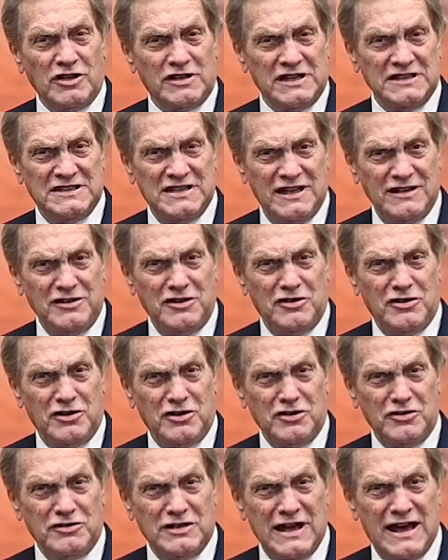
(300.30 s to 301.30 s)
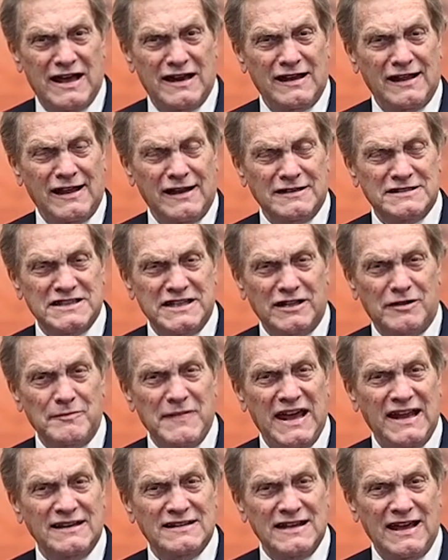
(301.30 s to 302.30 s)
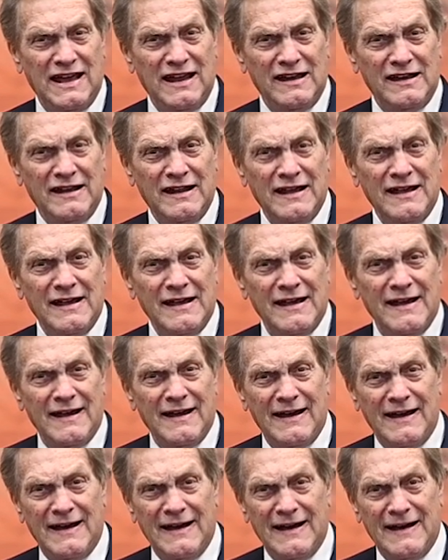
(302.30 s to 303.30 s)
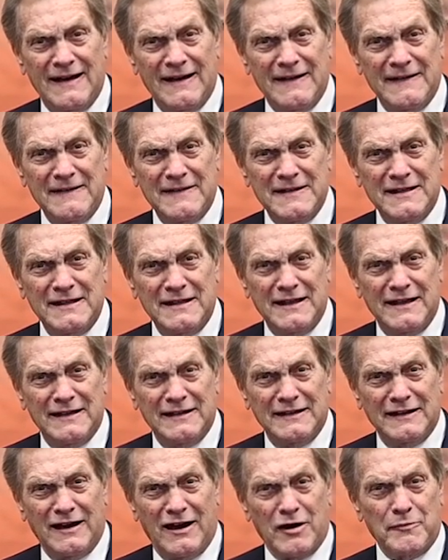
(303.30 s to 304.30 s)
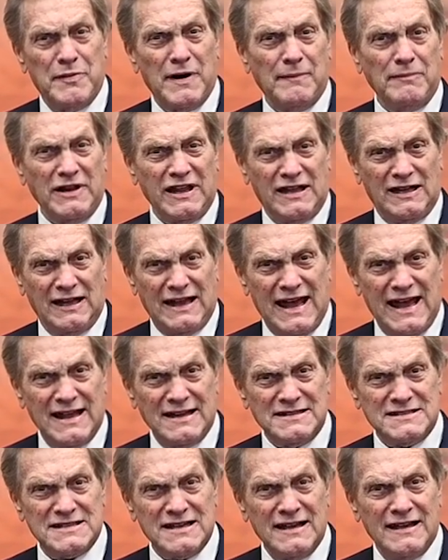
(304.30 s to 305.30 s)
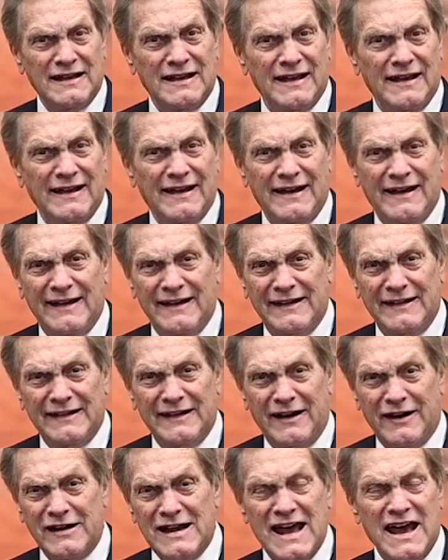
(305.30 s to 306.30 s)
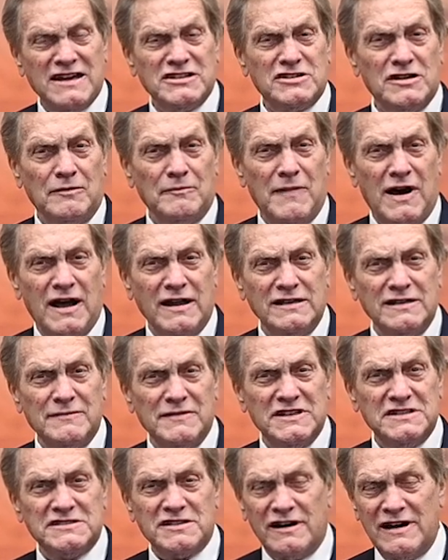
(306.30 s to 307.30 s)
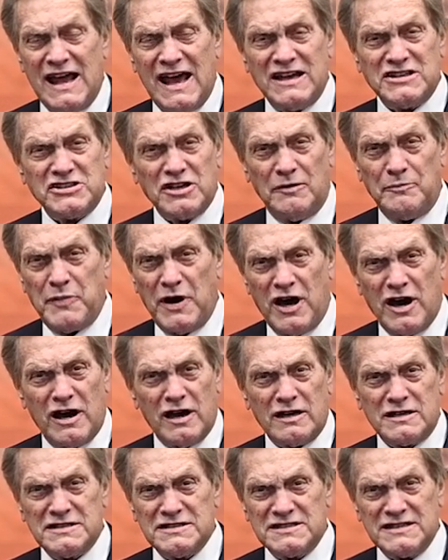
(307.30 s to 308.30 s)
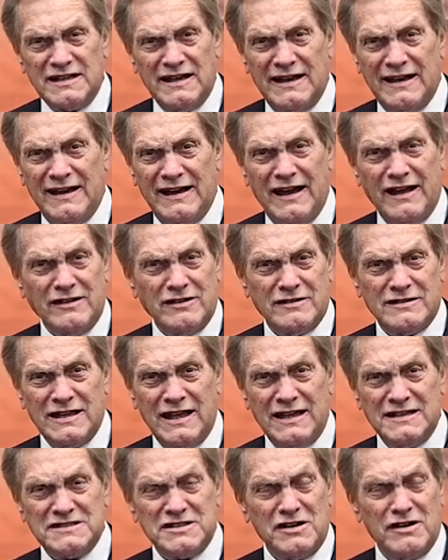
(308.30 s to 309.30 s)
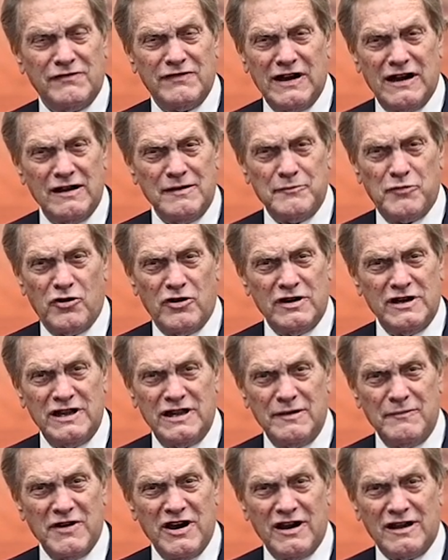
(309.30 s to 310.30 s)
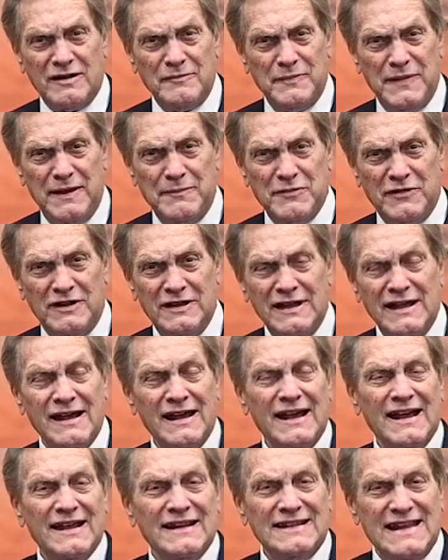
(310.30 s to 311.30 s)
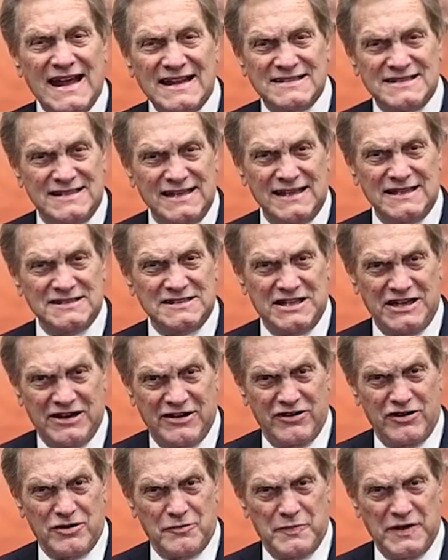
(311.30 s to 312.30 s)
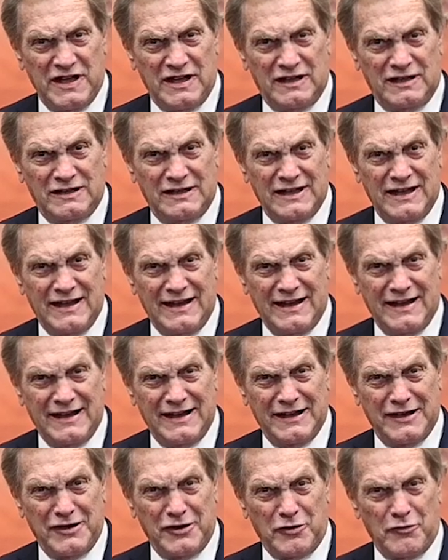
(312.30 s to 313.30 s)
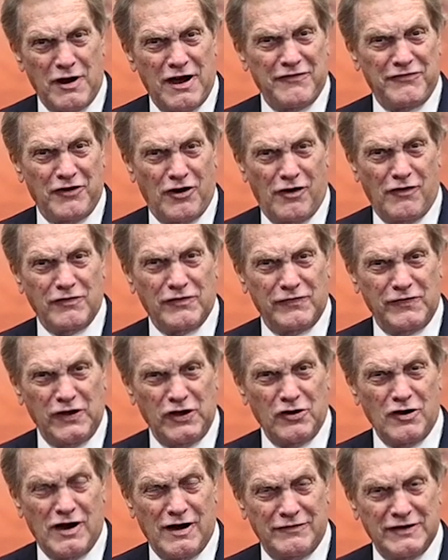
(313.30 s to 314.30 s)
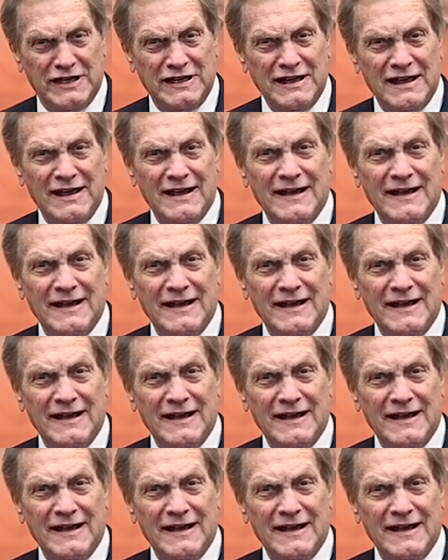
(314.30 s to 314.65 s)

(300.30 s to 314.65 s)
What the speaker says: continue to do that and still maintain our public lands, our national monuments, our national parks, other things that are very important to the American people. That's the interior bill, a rough overview of it.